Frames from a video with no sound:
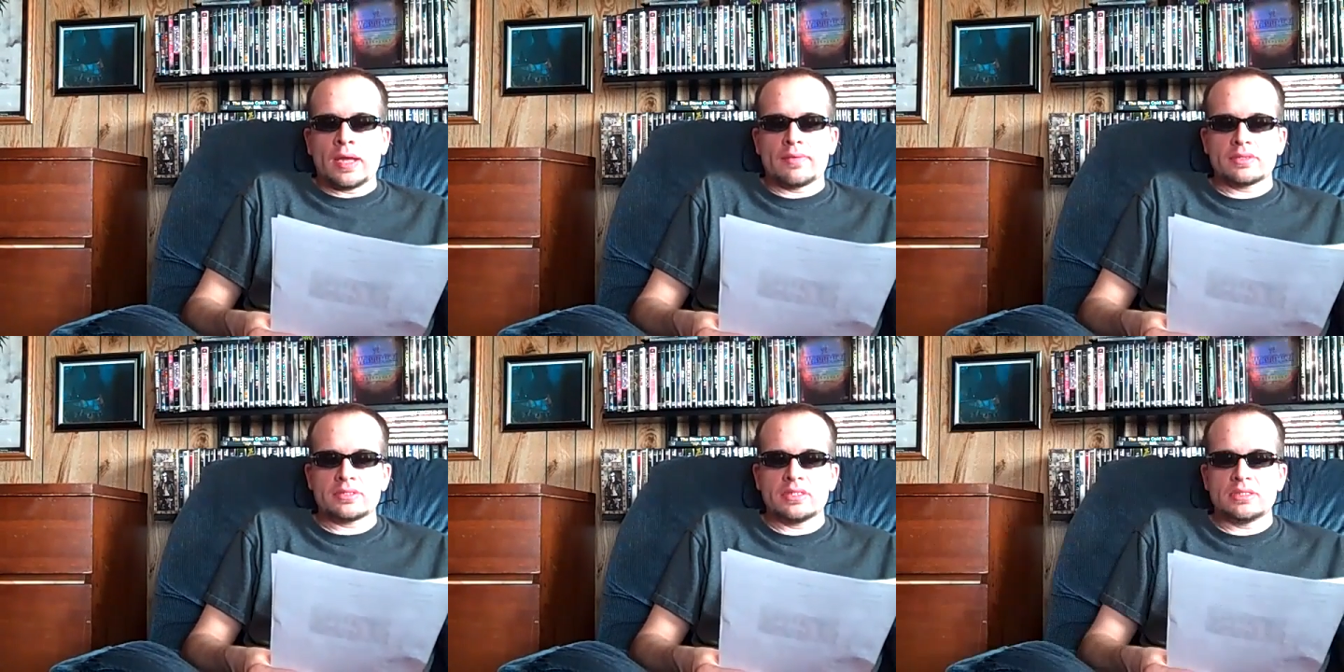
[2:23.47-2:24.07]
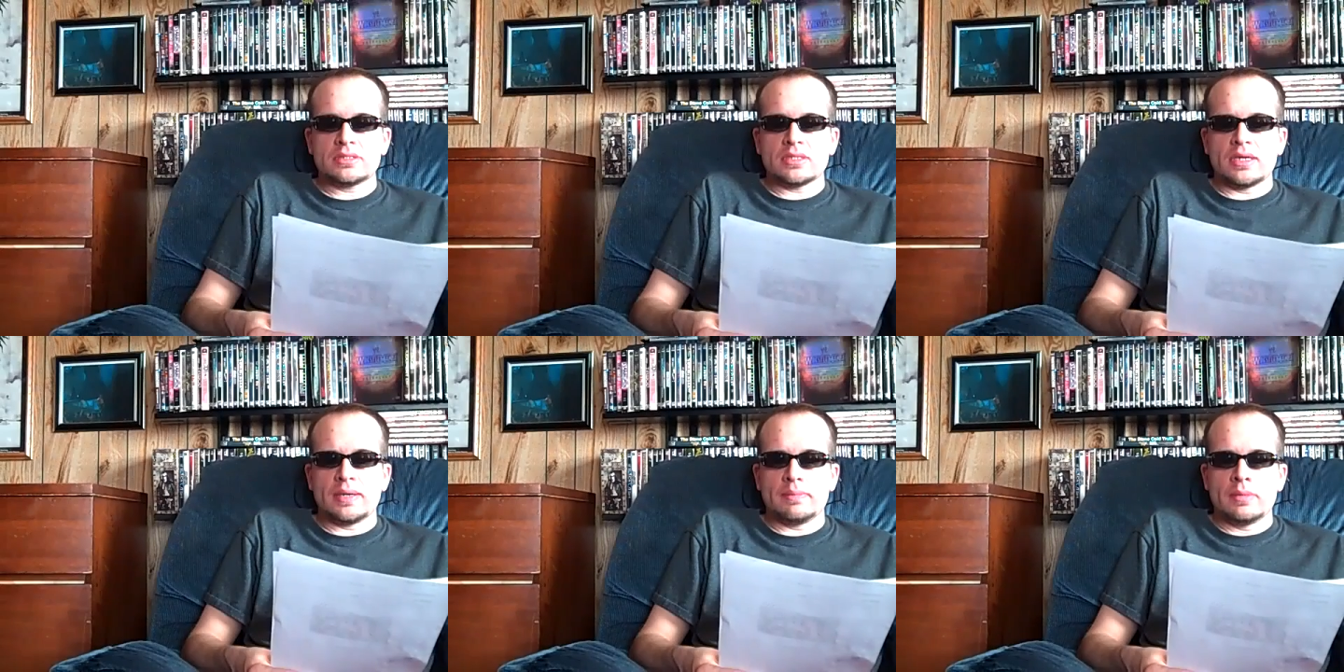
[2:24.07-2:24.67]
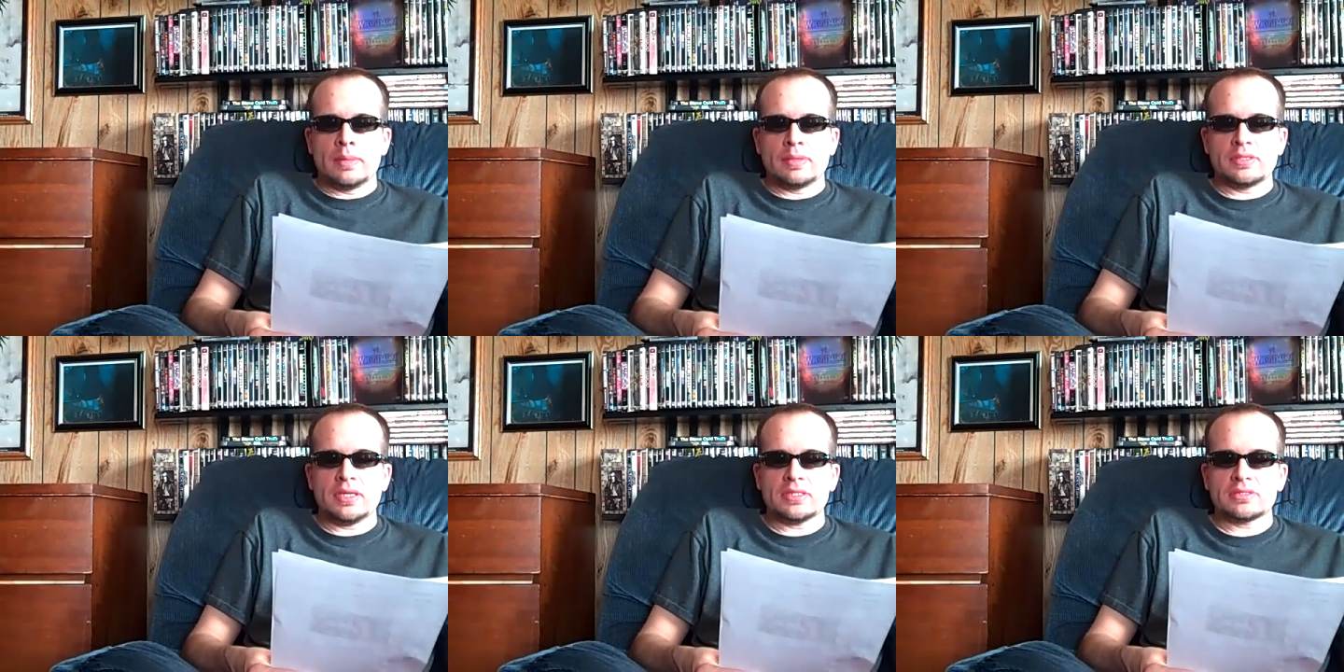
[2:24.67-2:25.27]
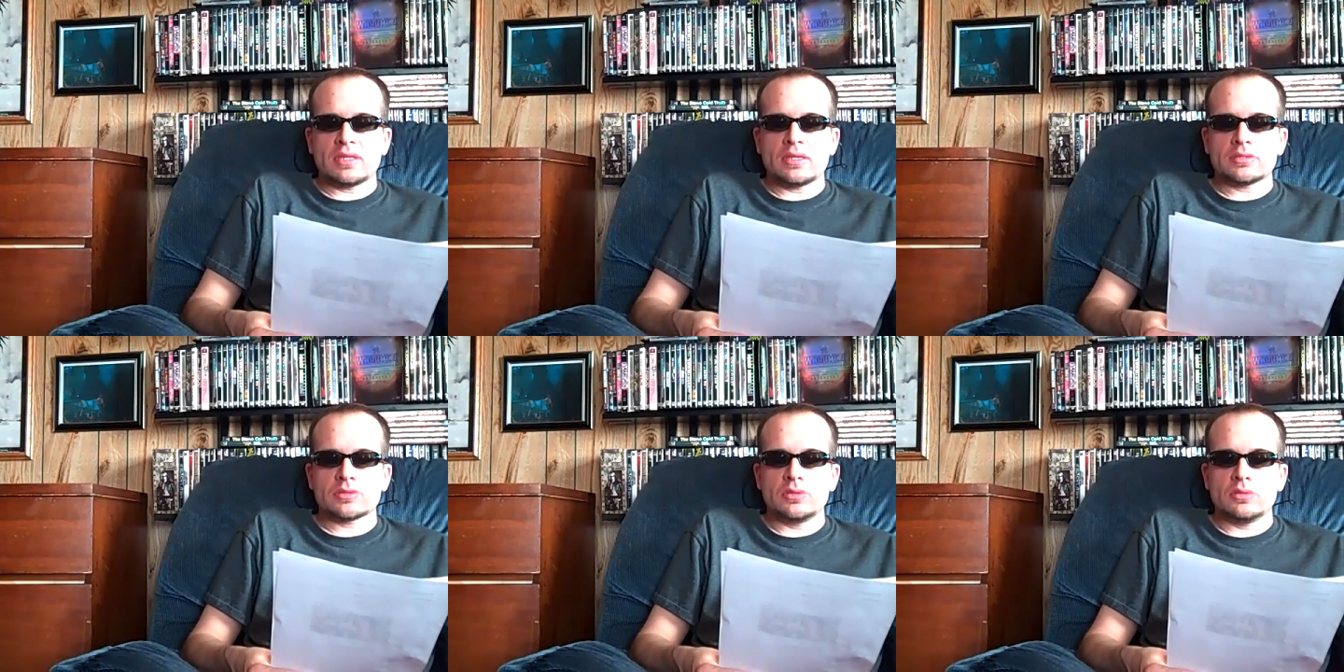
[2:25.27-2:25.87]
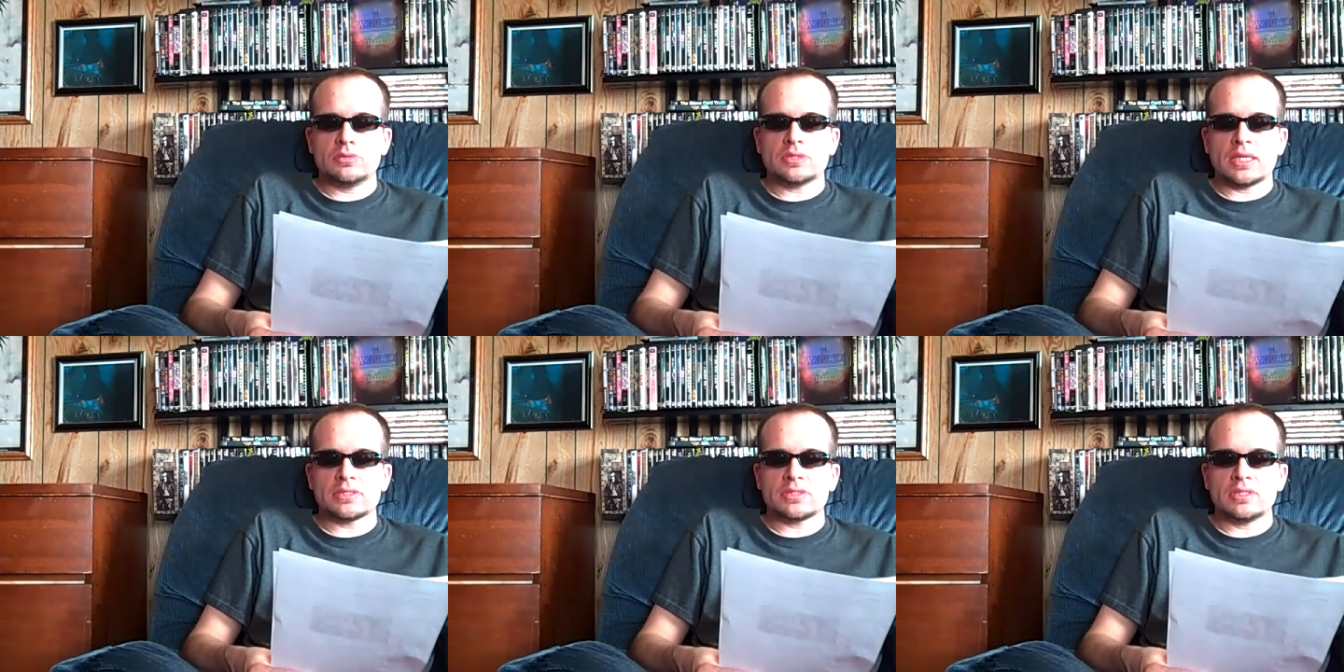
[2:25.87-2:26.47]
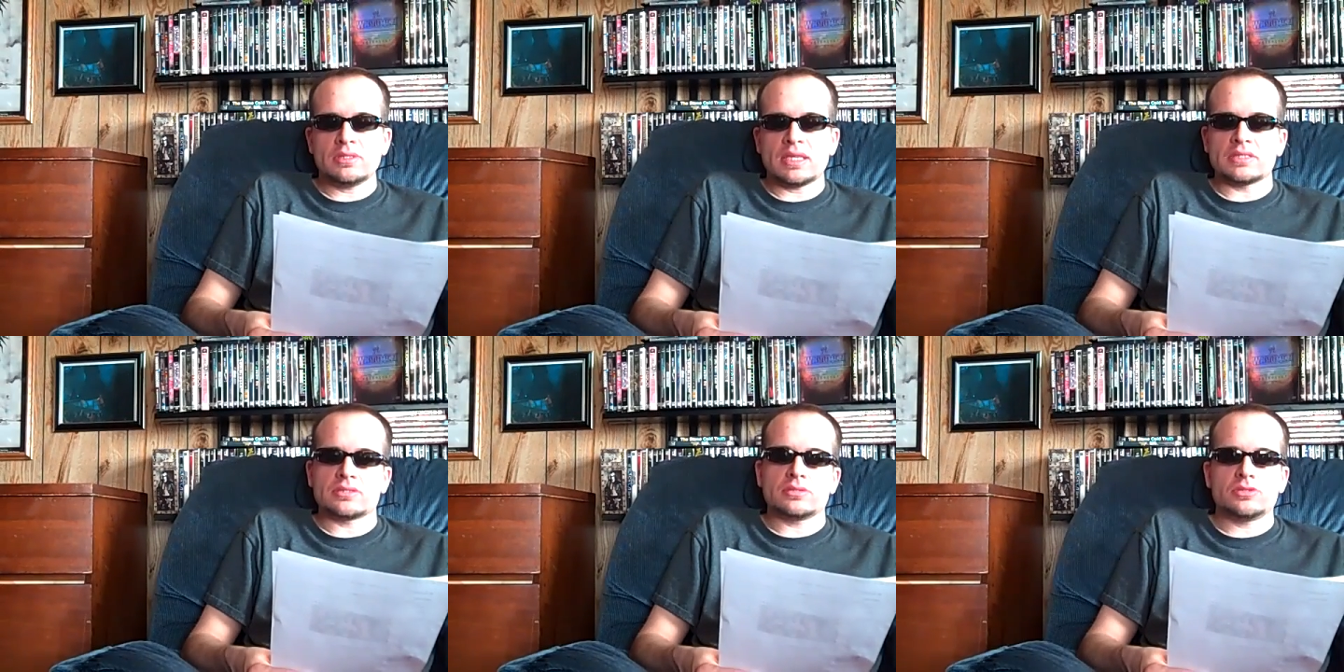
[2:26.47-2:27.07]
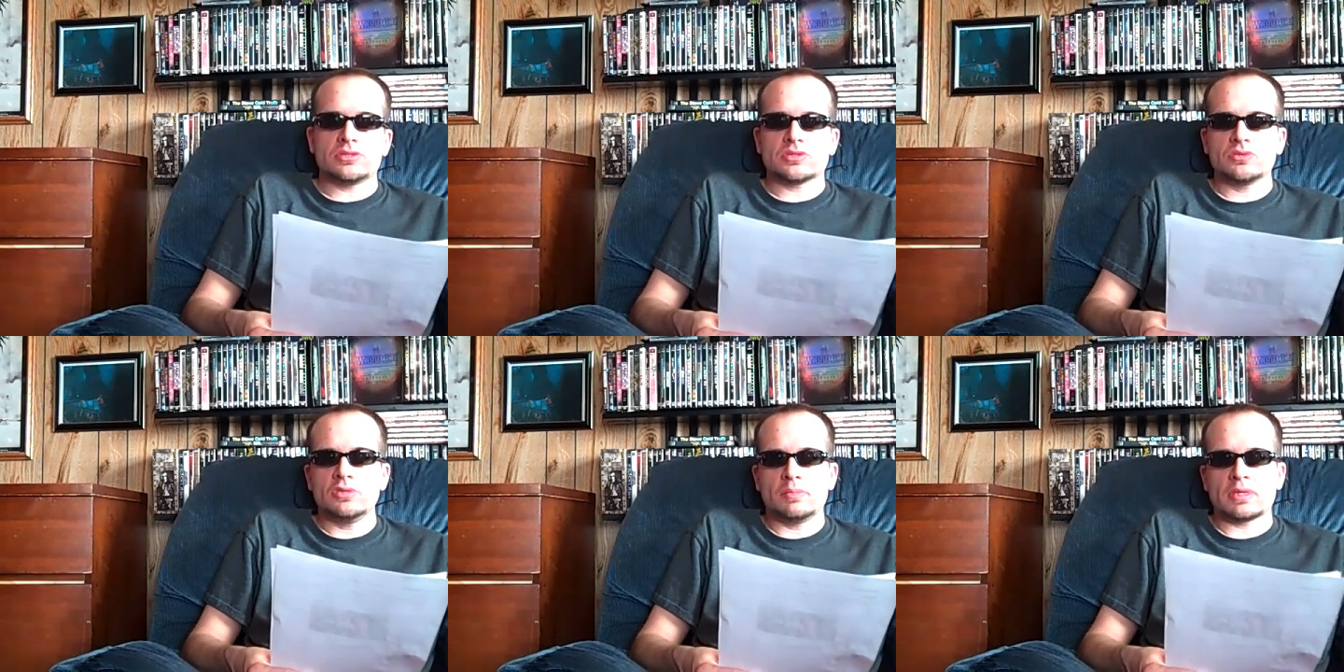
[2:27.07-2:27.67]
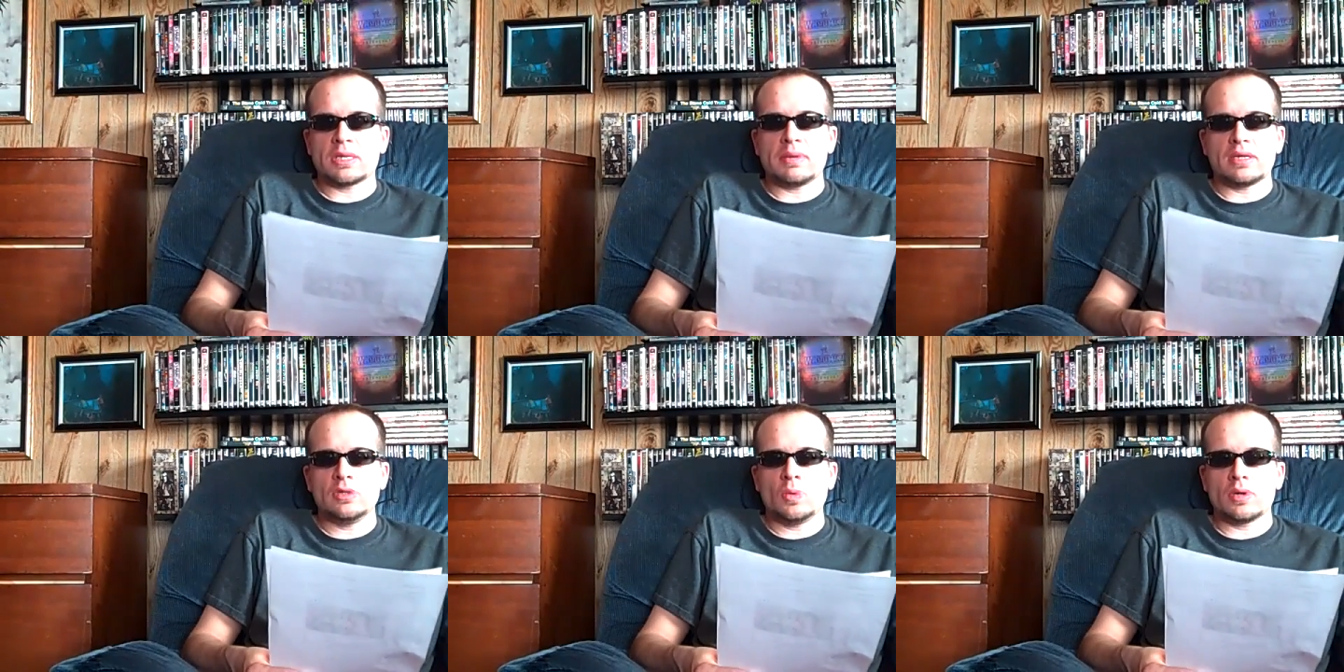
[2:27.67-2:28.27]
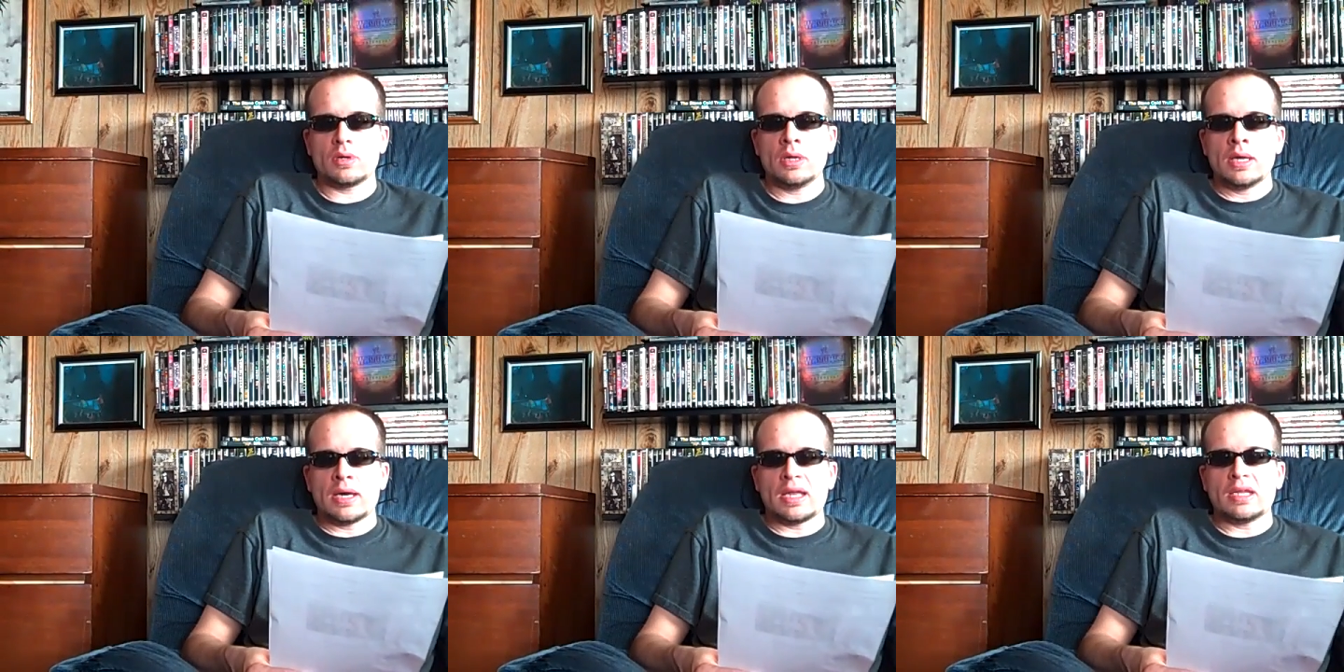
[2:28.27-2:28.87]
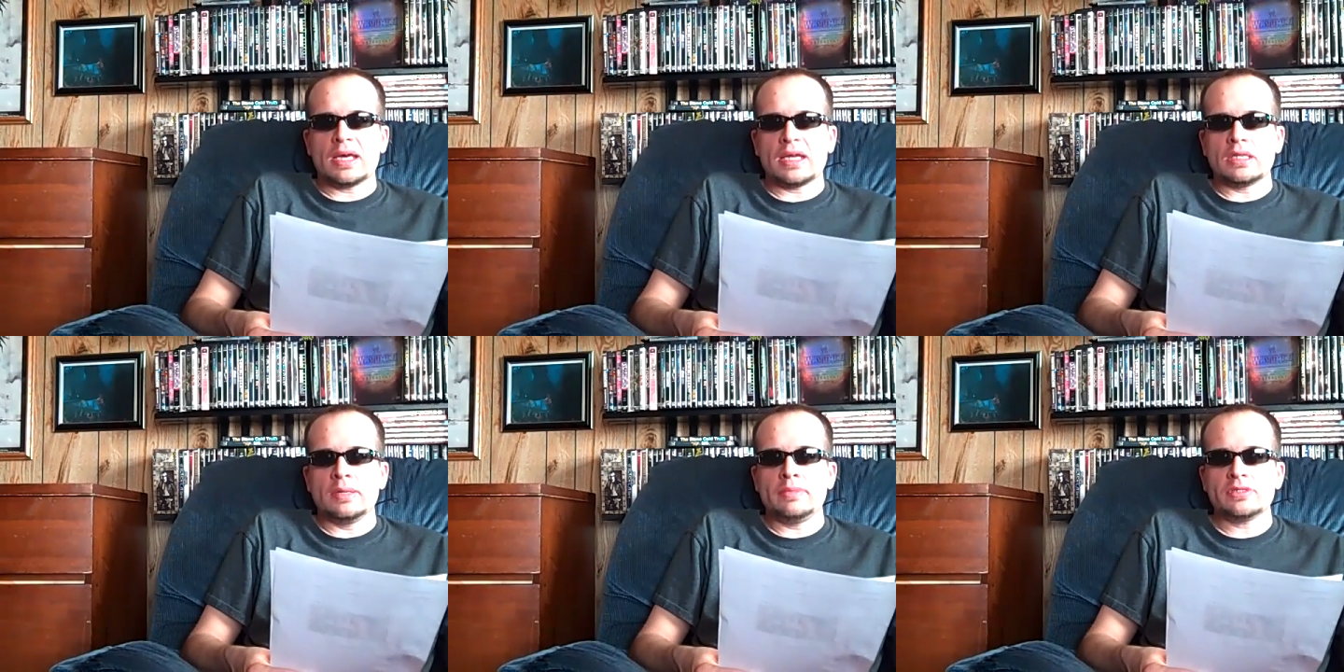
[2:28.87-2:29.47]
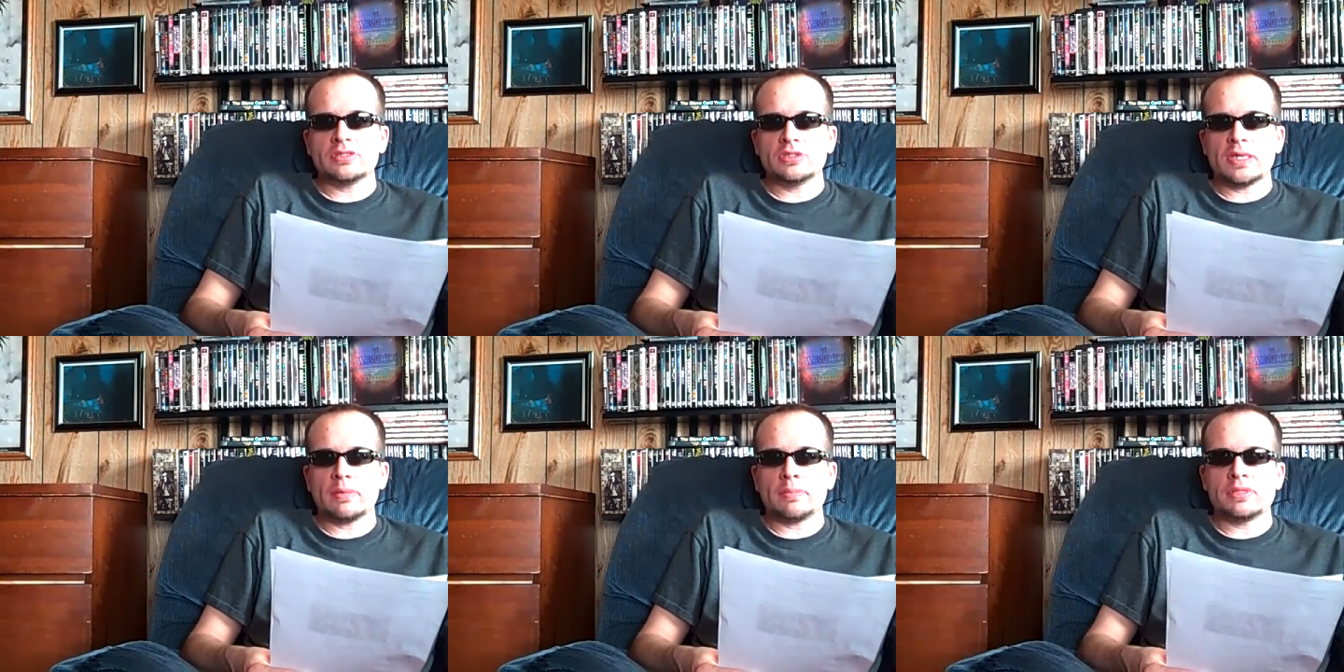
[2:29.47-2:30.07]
Ever since um, Batista screwed John Cena, screwed him, but came out of nowhere at, at an Elimination Chamber.